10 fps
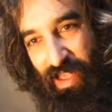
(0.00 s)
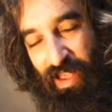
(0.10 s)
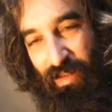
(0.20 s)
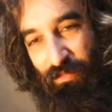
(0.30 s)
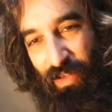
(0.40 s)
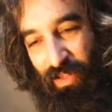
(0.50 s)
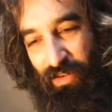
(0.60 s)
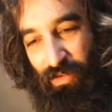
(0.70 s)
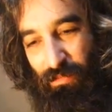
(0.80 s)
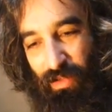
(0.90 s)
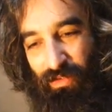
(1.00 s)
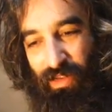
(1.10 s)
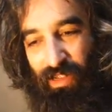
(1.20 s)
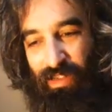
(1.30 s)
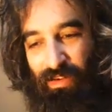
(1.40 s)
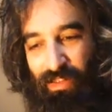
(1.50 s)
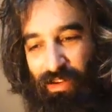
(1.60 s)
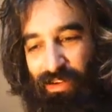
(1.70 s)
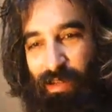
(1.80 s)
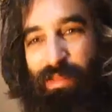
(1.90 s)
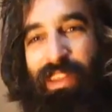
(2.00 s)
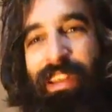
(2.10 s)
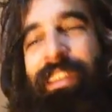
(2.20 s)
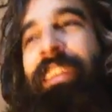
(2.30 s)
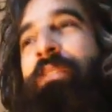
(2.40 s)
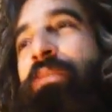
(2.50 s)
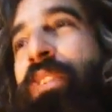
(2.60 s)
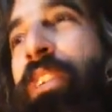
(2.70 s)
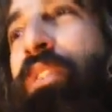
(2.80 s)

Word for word: And I felt like doing BrotherDank here and there today, but then I didn't even feel